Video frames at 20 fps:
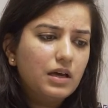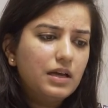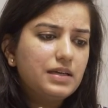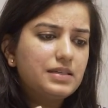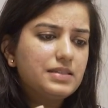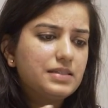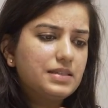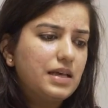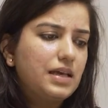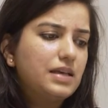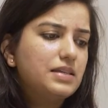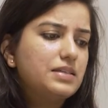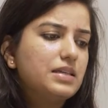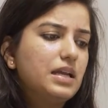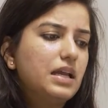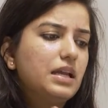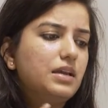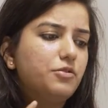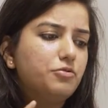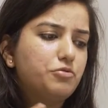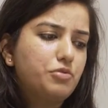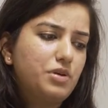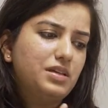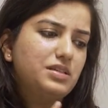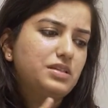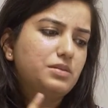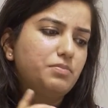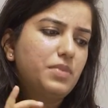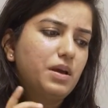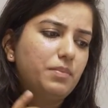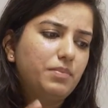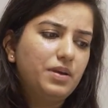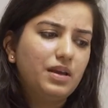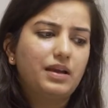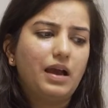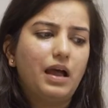It says interest may be